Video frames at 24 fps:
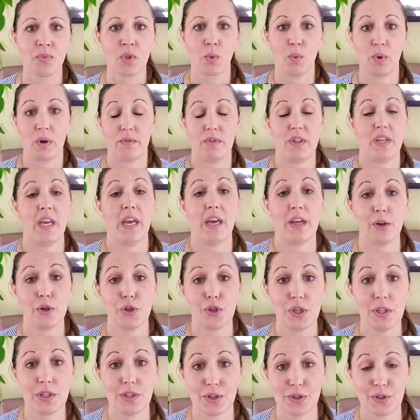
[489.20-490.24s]
whatever the
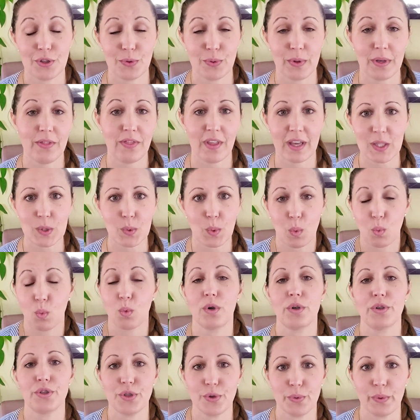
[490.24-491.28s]
energies are doing, that's what
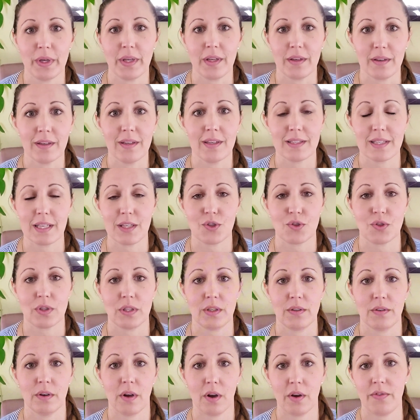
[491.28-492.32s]
we're doing
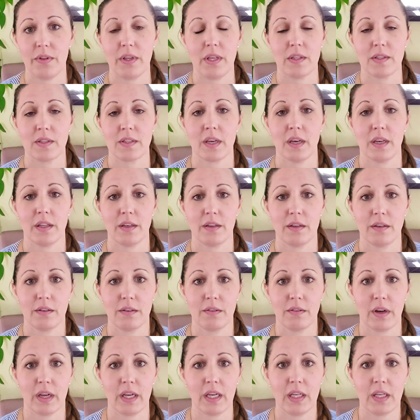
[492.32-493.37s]
essentially on the inside,
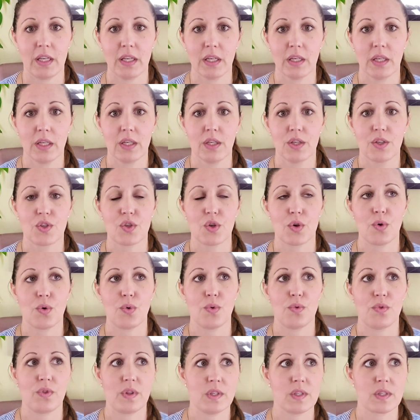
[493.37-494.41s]
right?
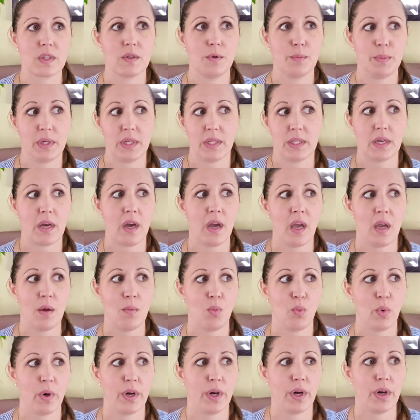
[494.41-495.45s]
So this could be a
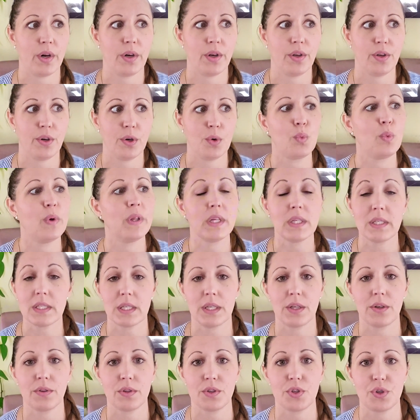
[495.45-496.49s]
time where you're willing to
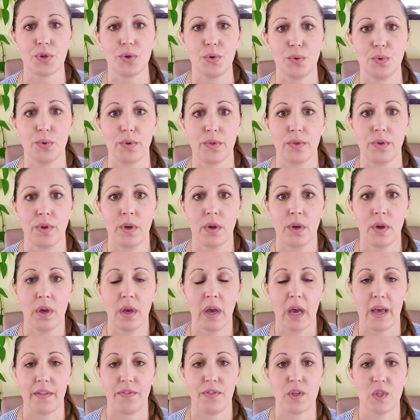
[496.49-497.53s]
hear the truth
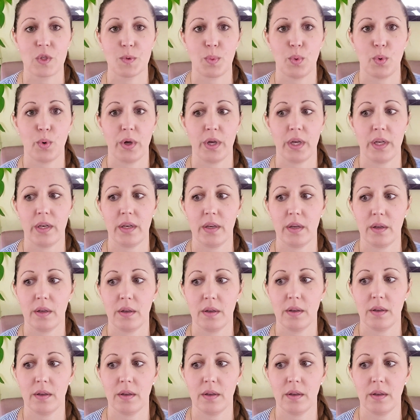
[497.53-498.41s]
at this point